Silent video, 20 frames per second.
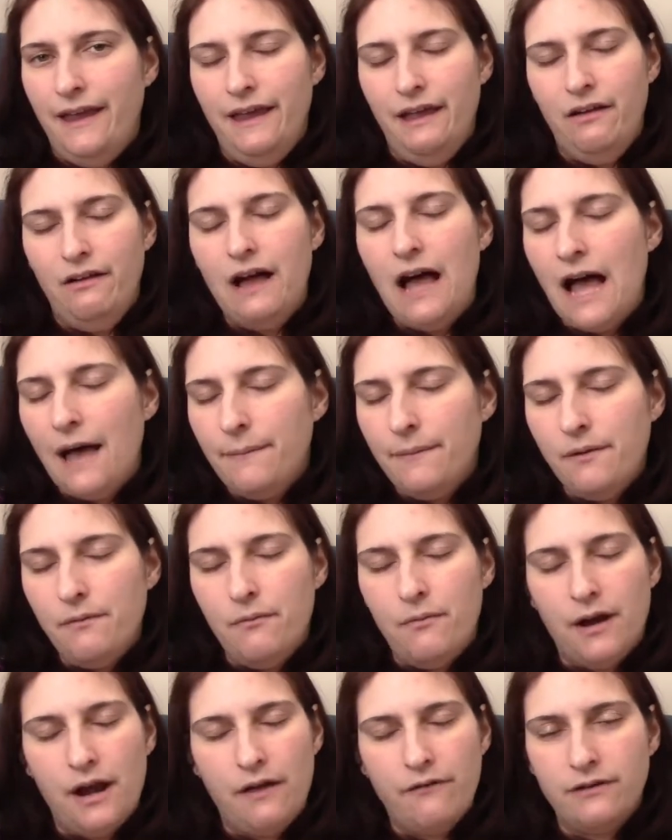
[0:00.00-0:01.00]
It'll
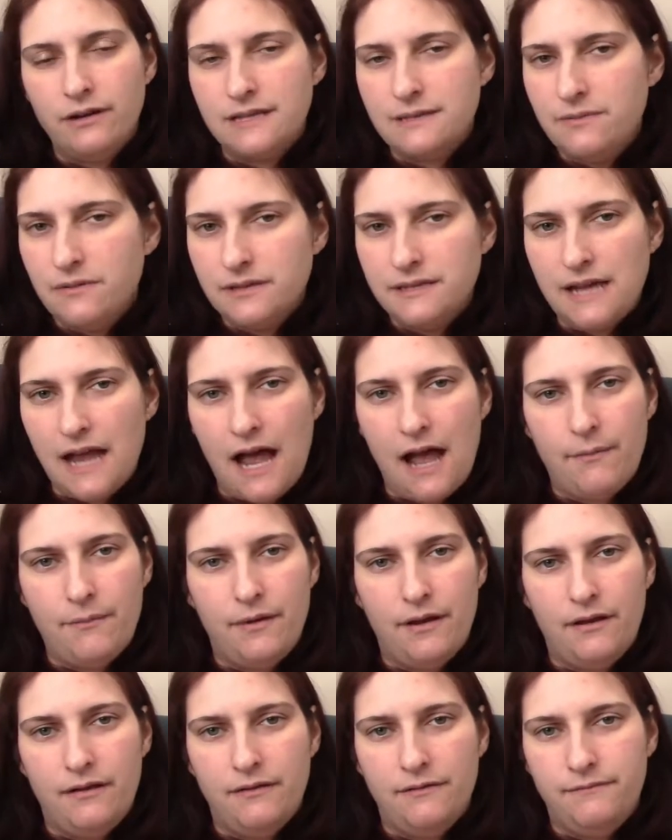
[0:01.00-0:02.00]
happen whenever it's supposed to
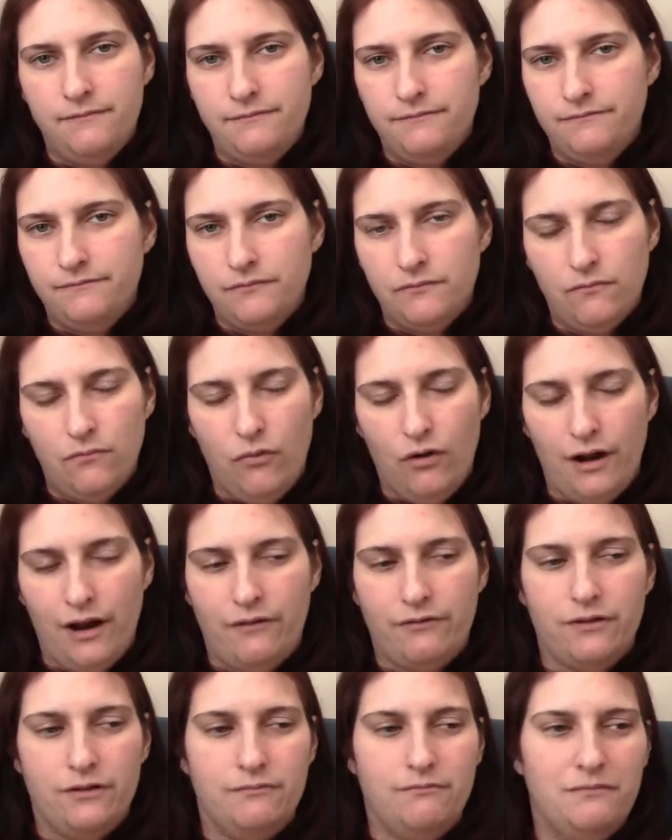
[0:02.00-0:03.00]
happen,
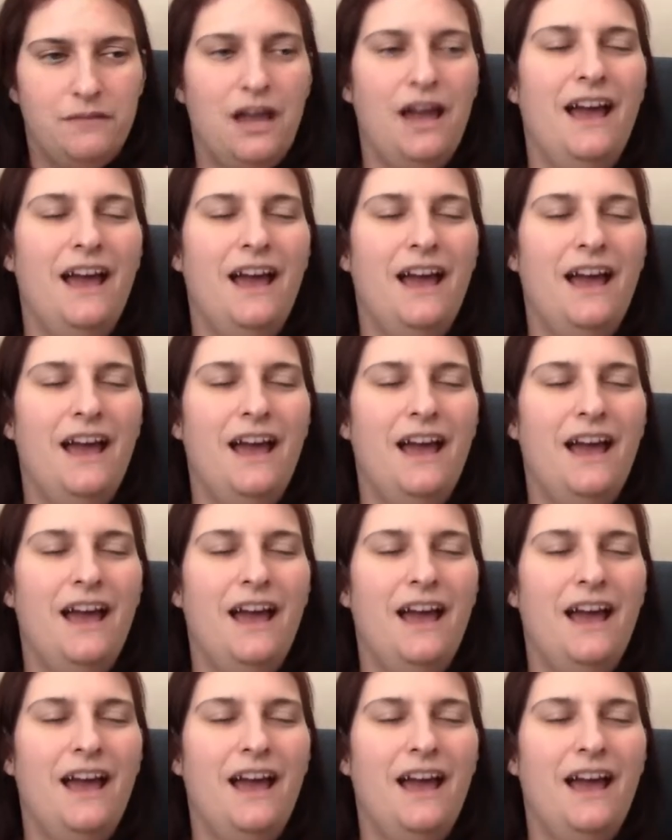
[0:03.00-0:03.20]
whatever.